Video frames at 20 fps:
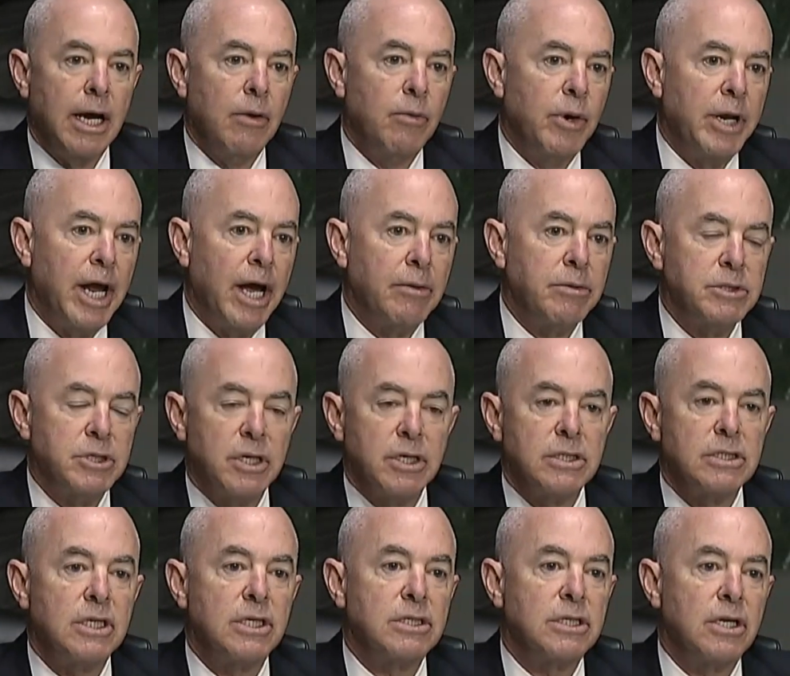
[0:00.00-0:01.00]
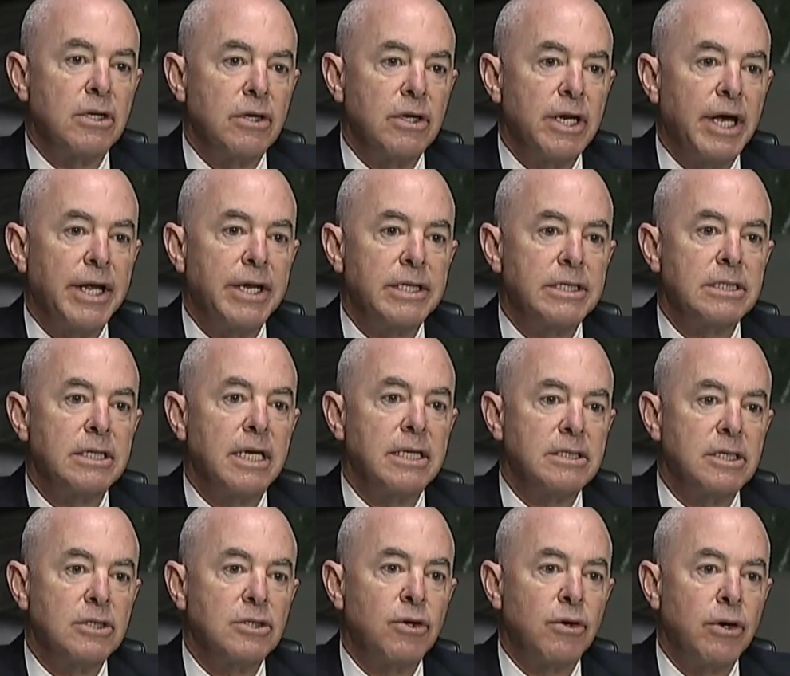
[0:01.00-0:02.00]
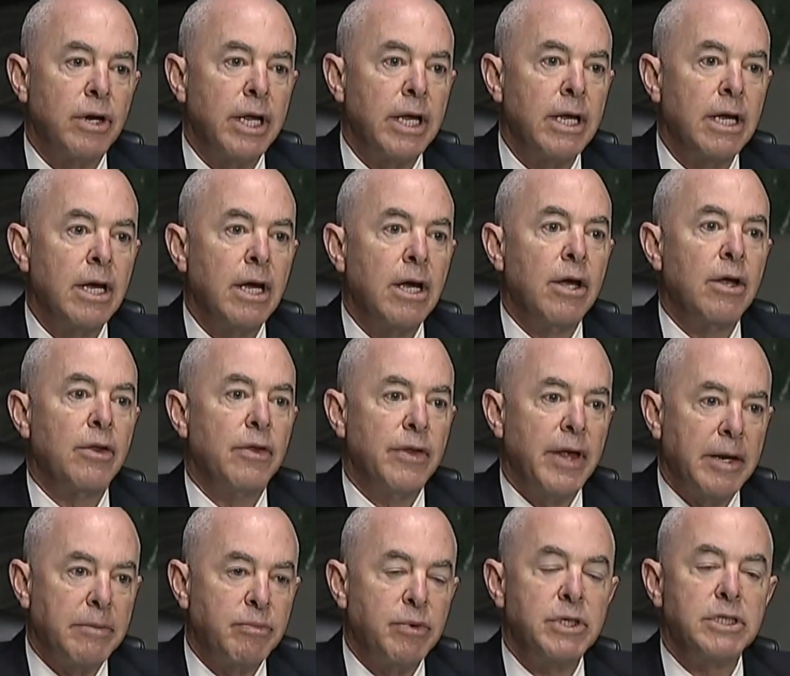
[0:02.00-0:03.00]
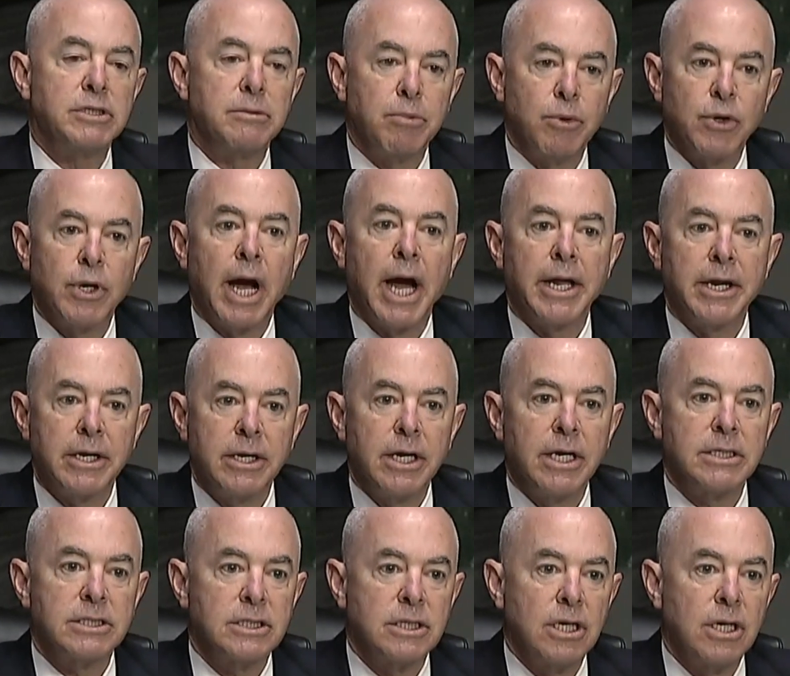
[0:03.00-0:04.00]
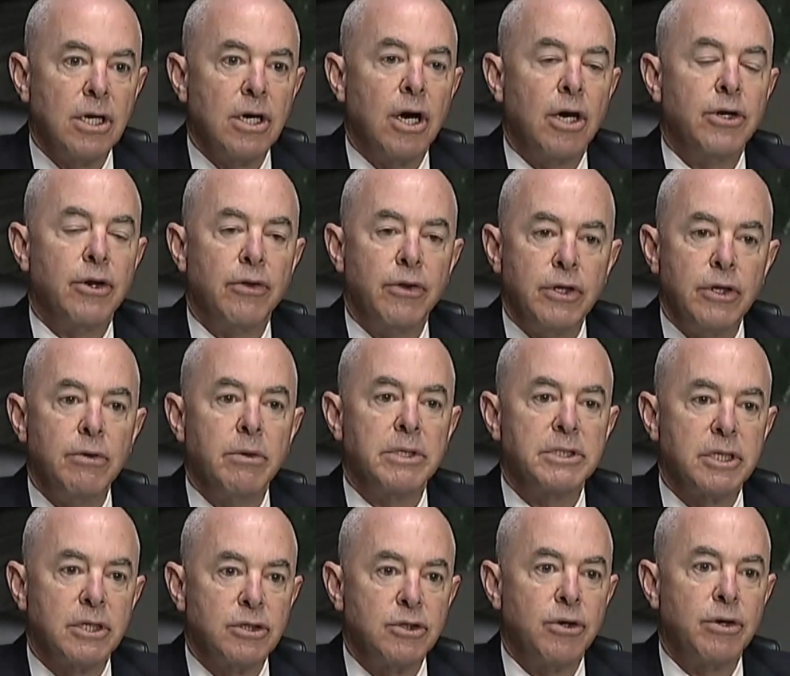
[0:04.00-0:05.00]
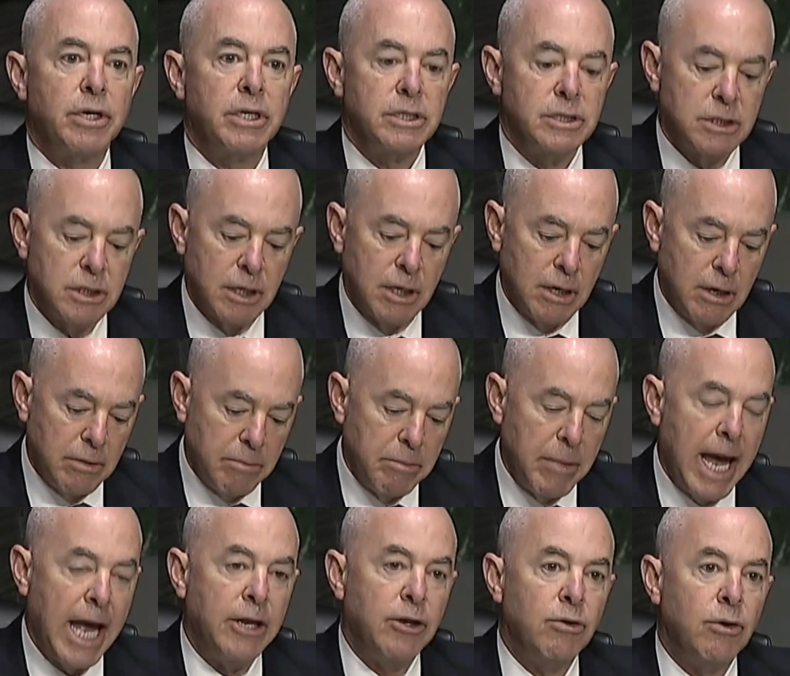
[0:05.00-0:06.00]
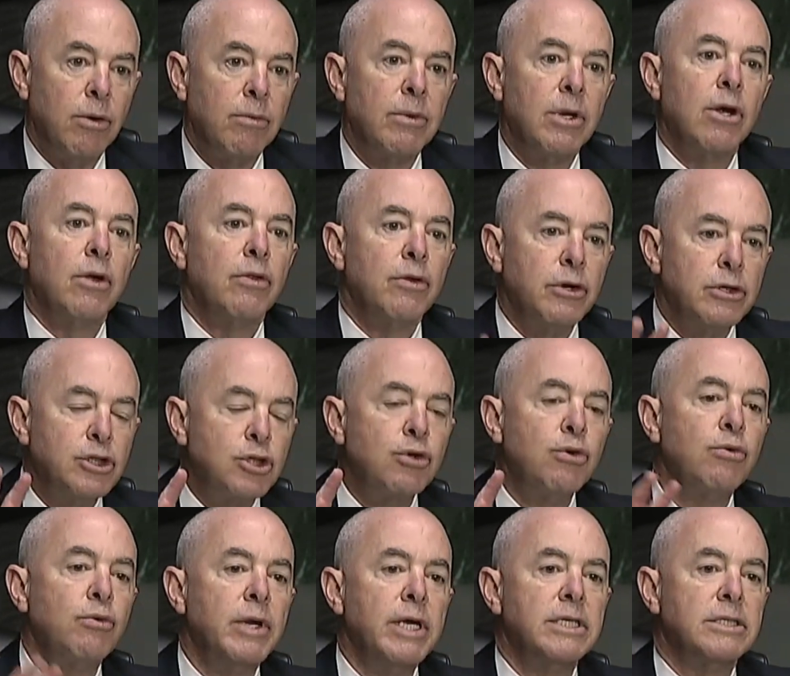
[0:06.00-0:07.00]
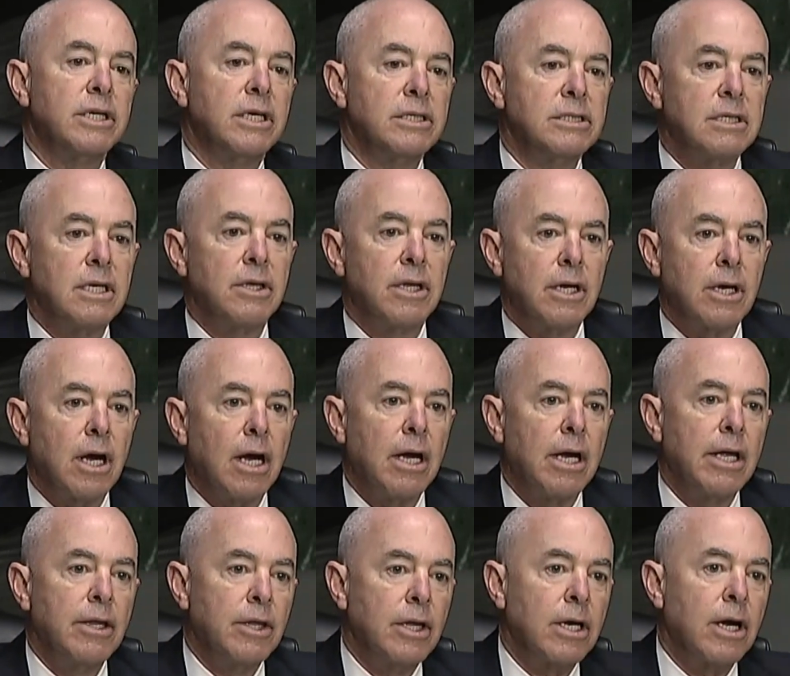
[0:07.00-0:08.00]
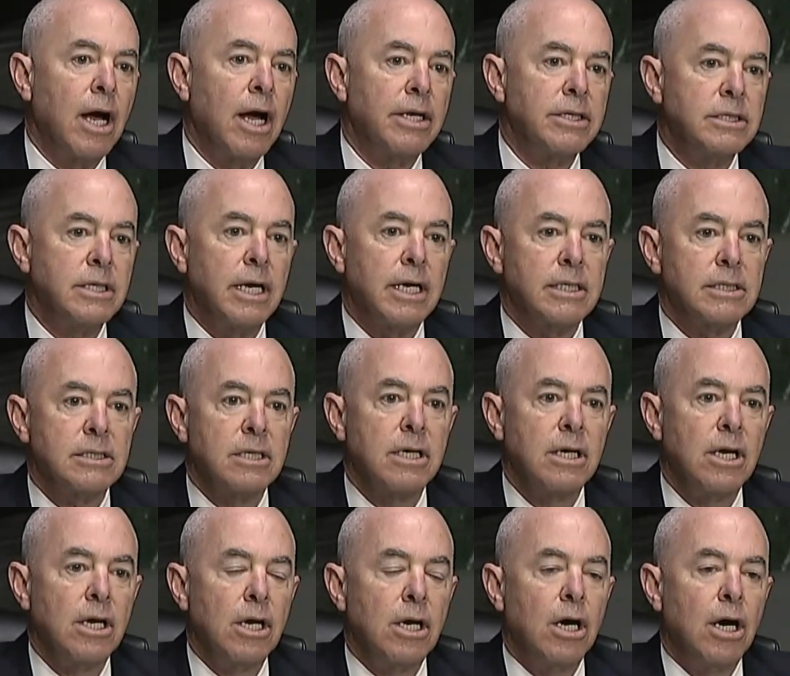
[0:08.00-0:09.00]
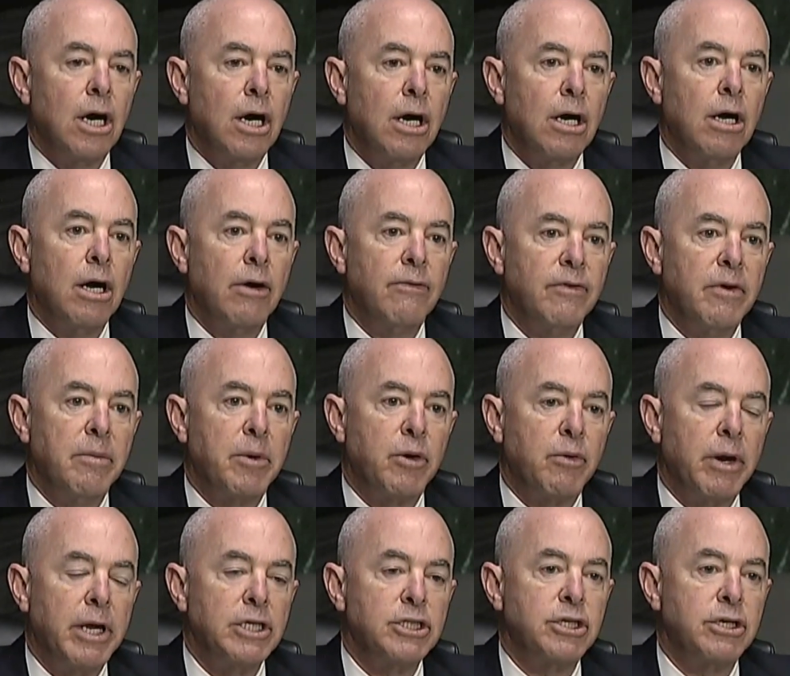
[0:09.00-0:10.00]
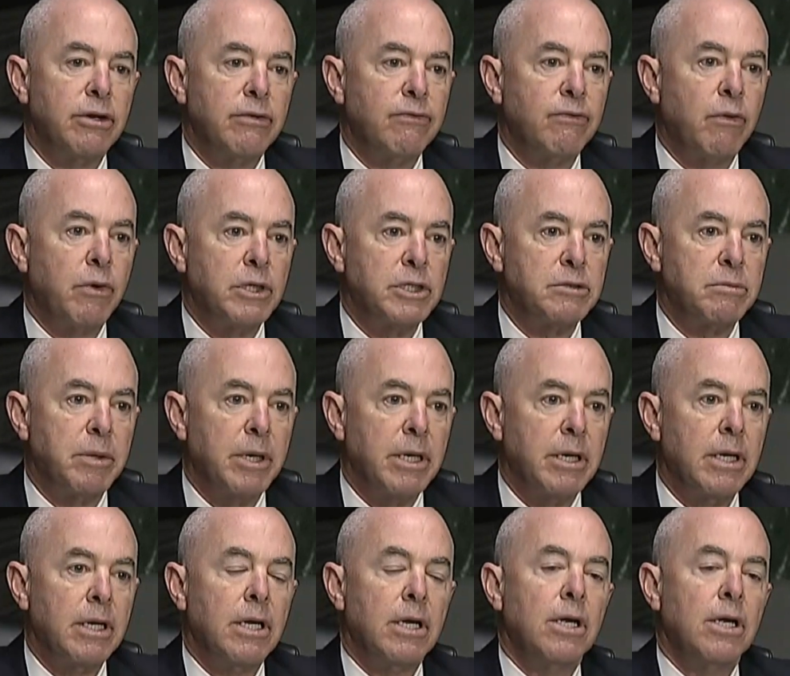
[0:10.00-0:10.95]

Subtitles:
When I was an assistant United States attorney, that principle guided us under the U.S. Attorney's Manual. There are two reasons in the context of immigration enforcement.